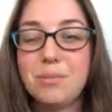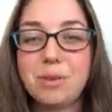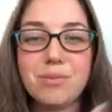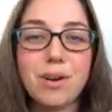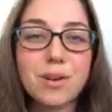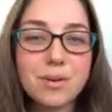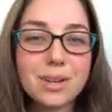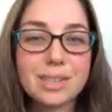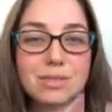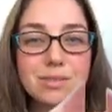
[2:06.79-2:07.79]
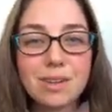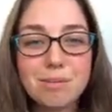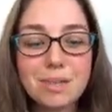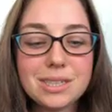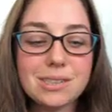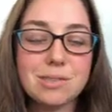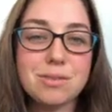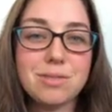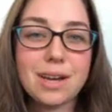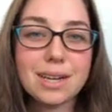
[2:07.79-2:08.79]
We've got organs, we've got muscles,
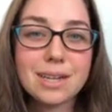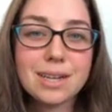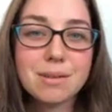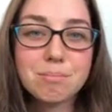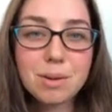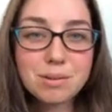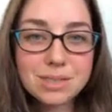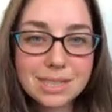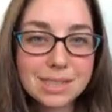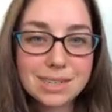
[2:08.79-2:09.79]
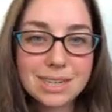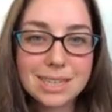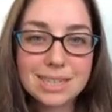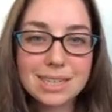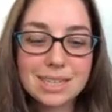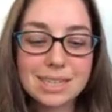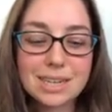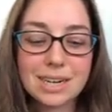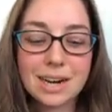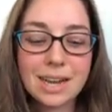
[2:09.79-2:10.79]
we've got bones that are connected
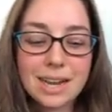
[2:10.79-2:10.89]
here.